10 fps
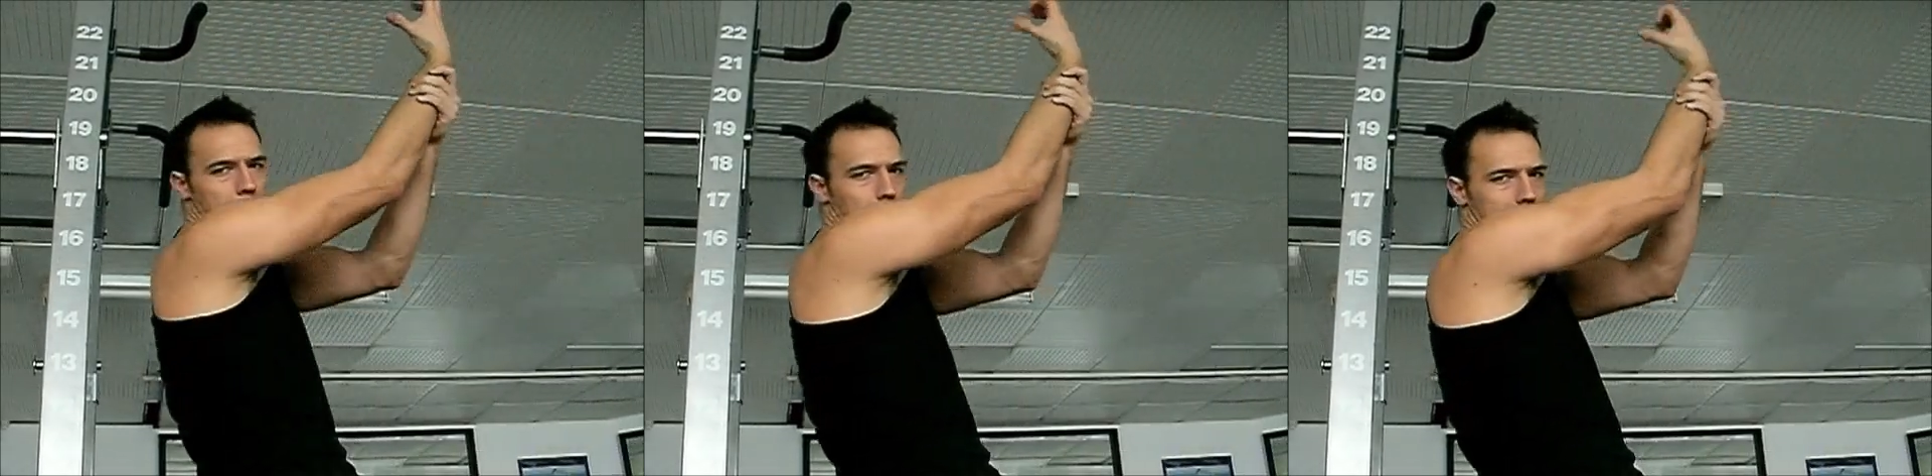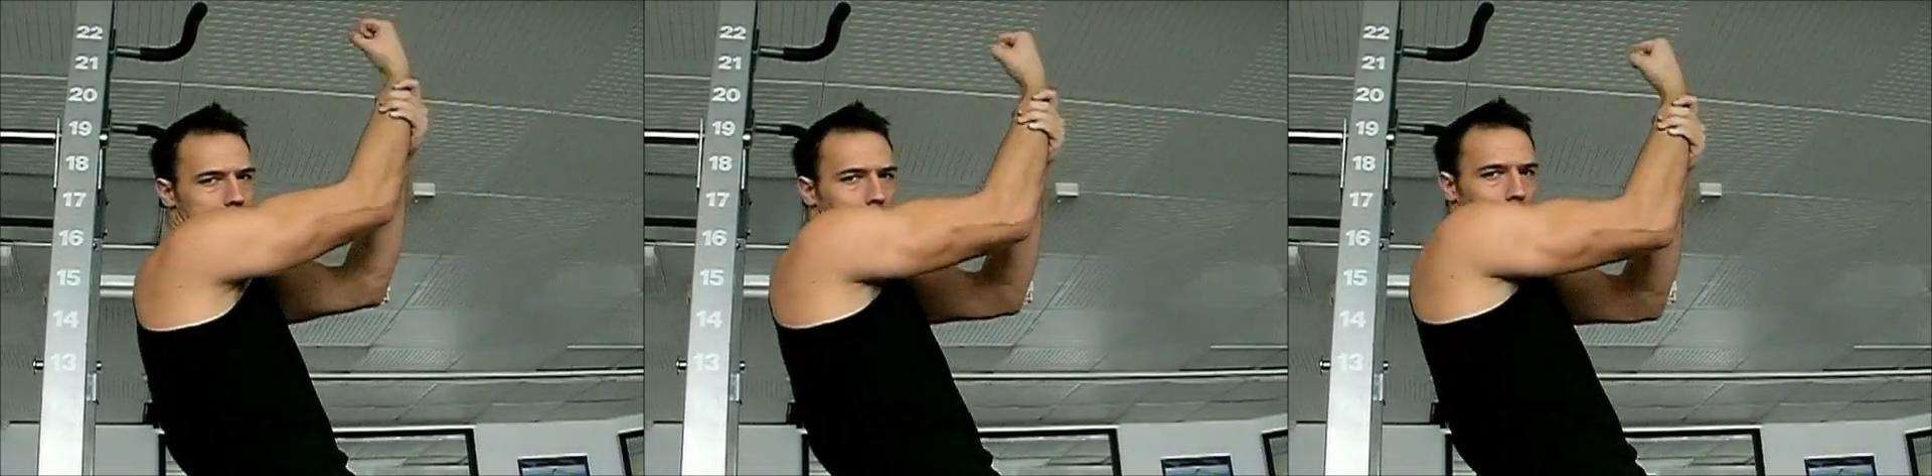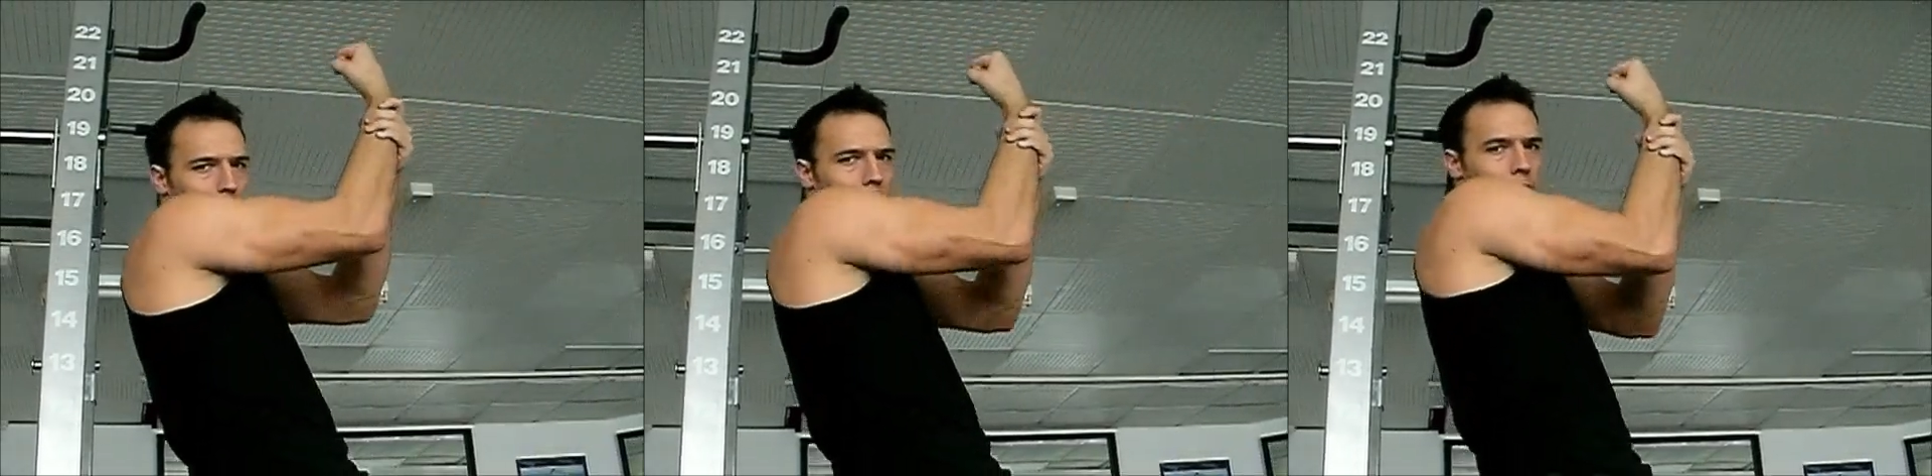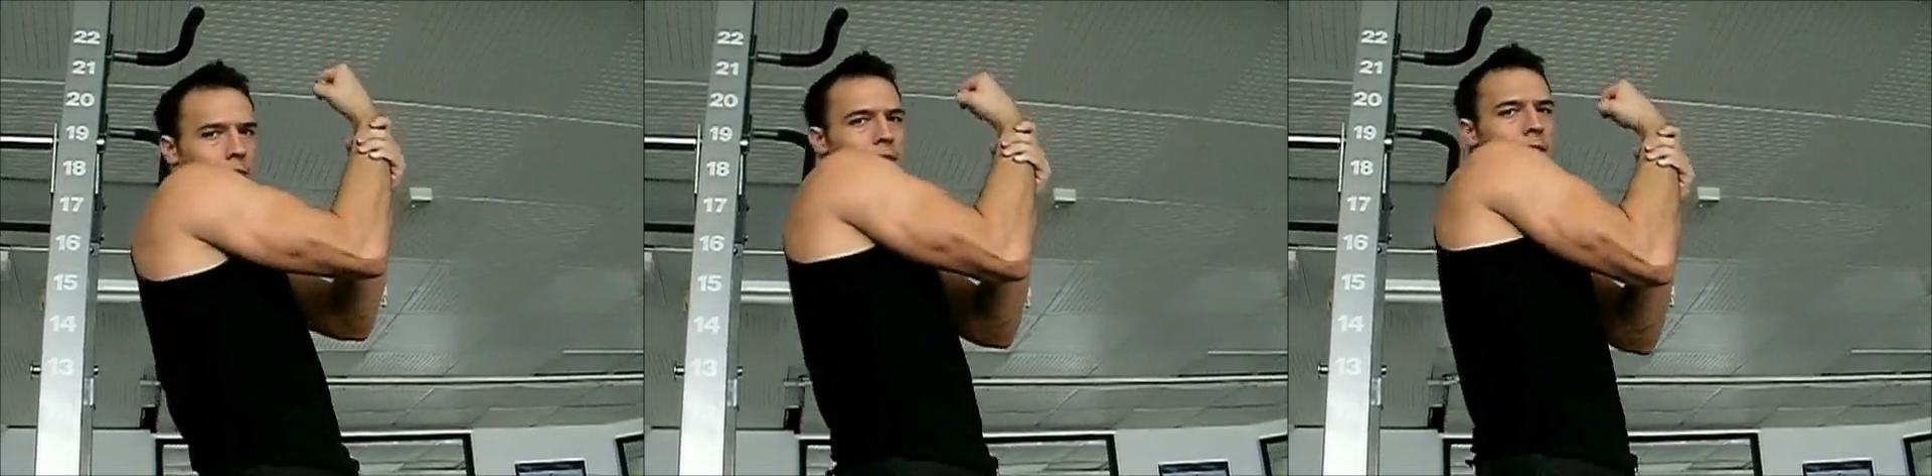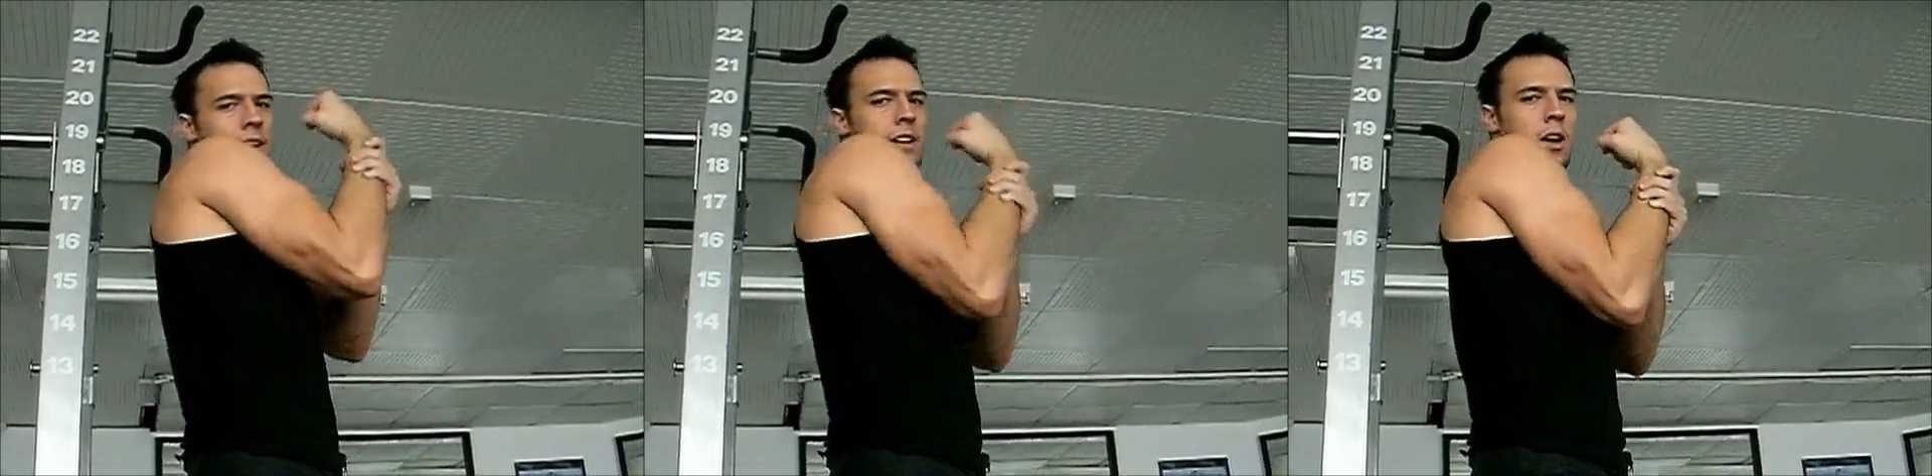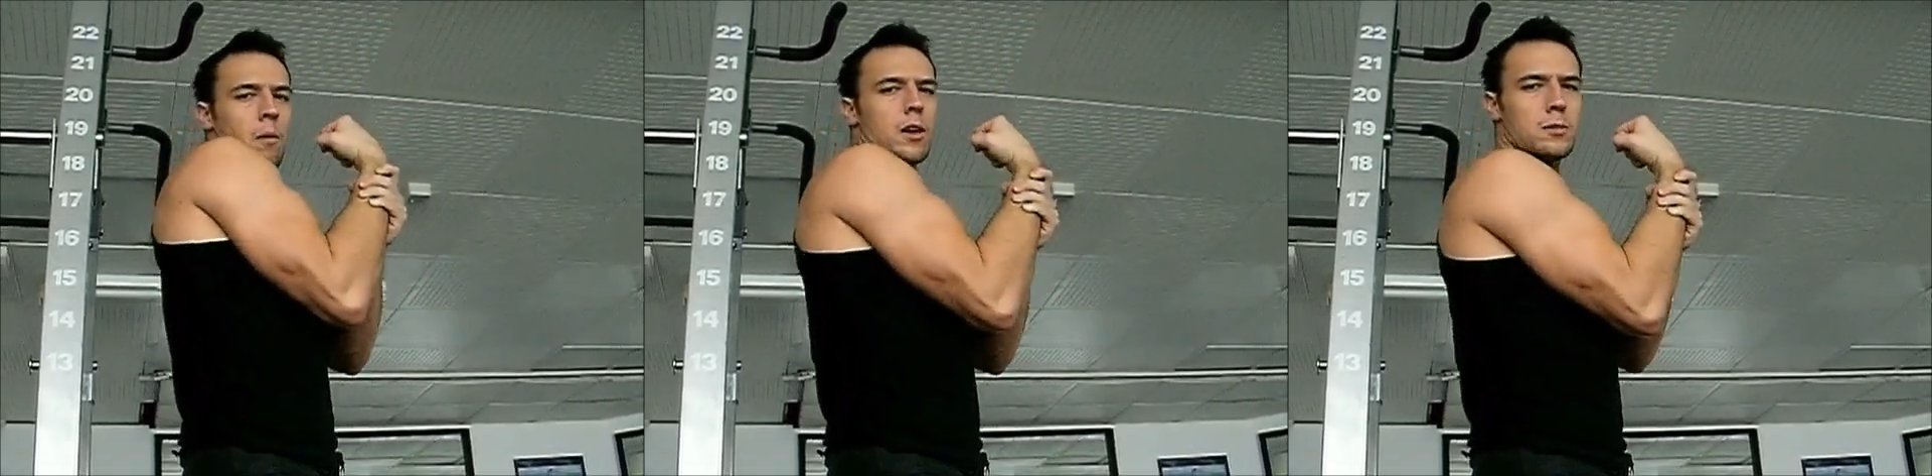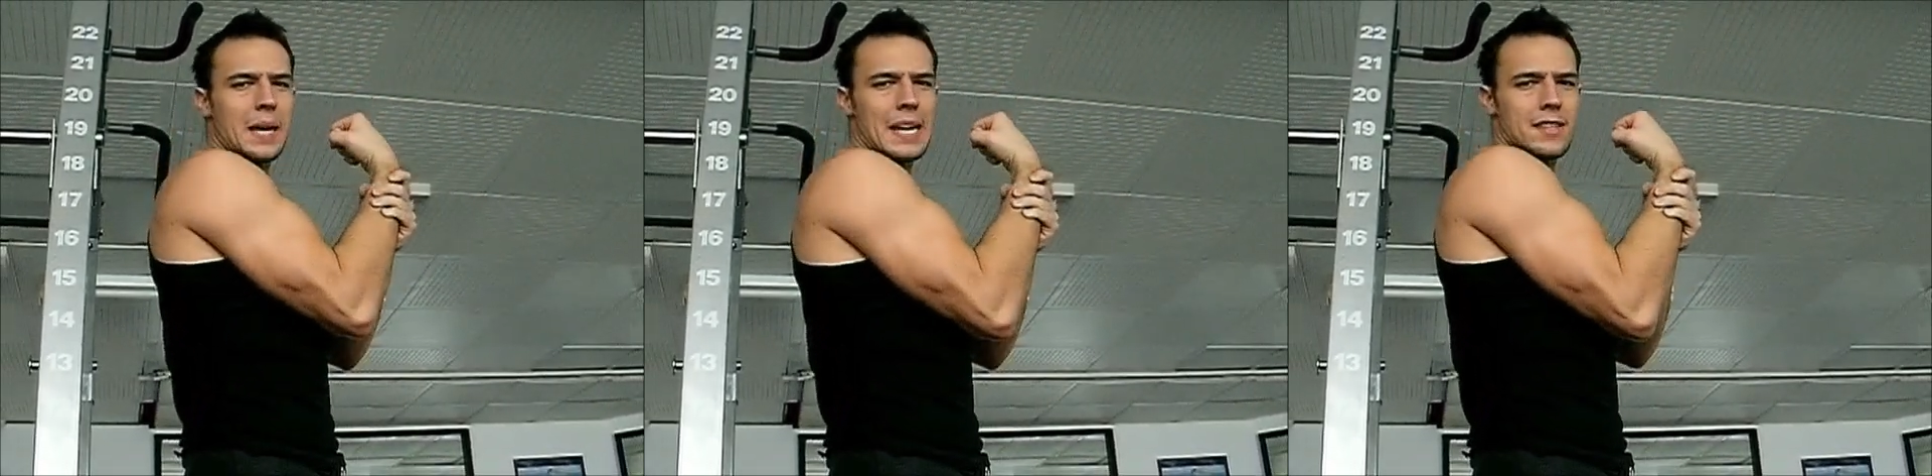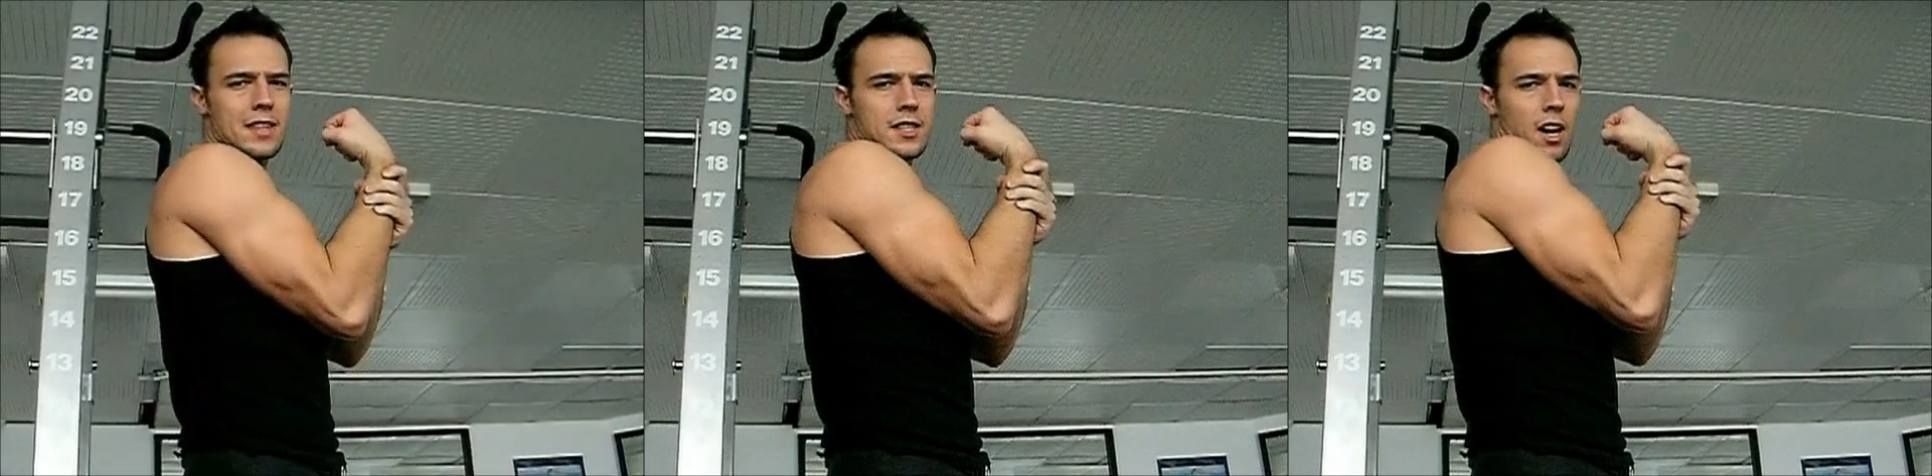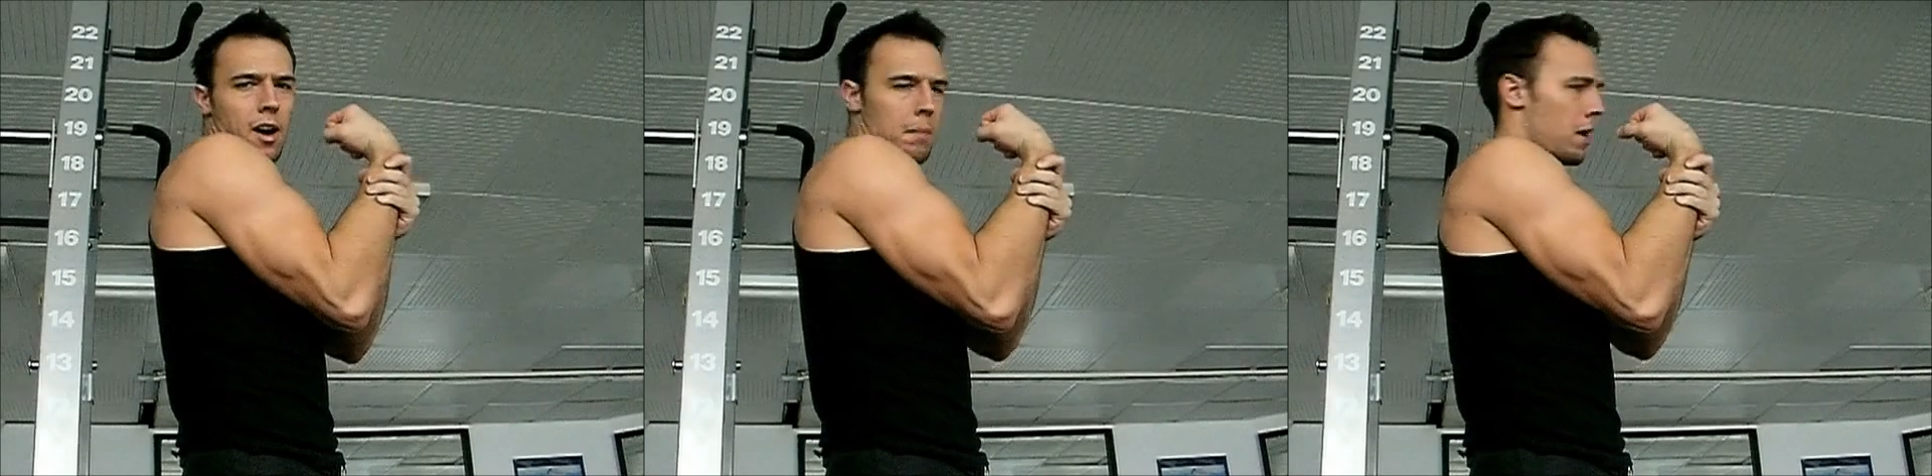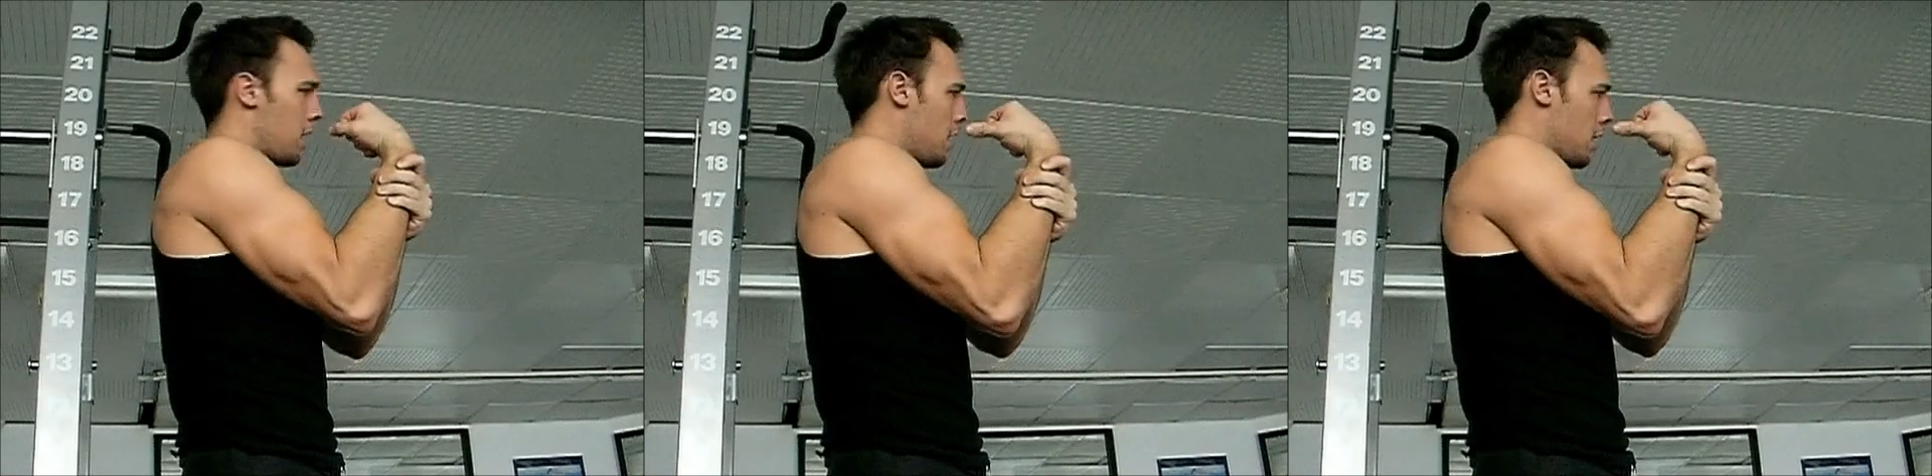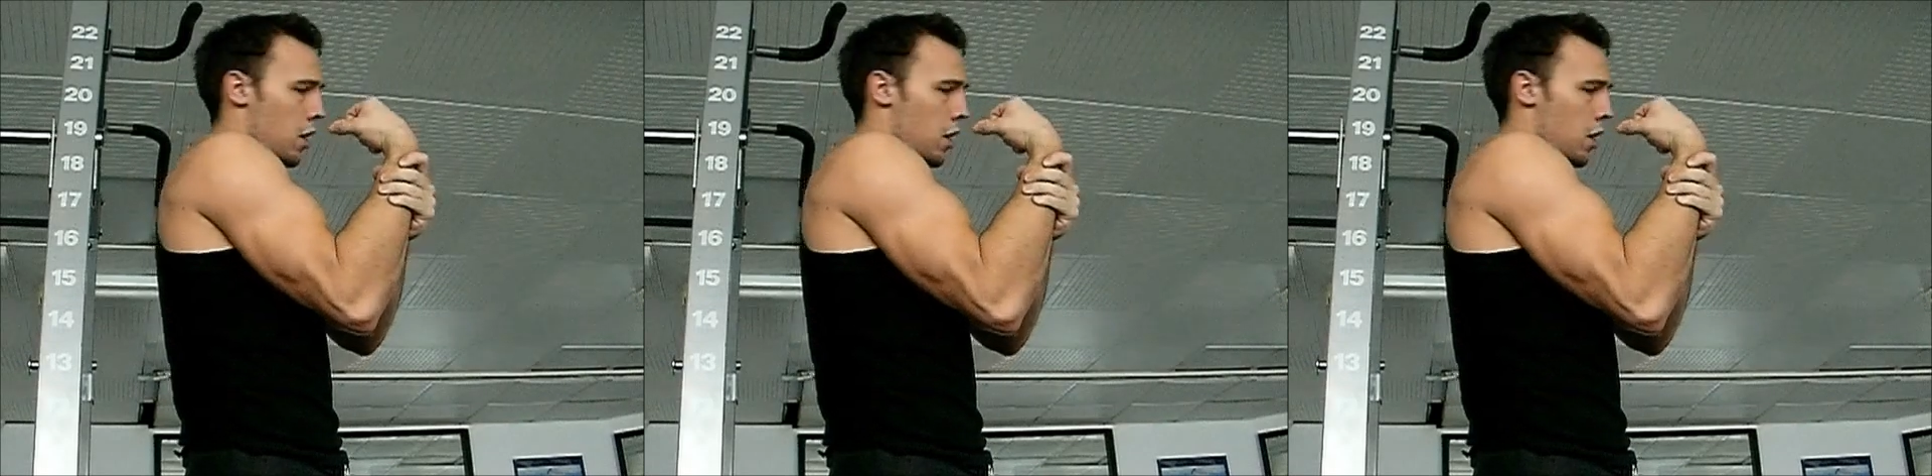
So we just hold an arm. Once we get to the top,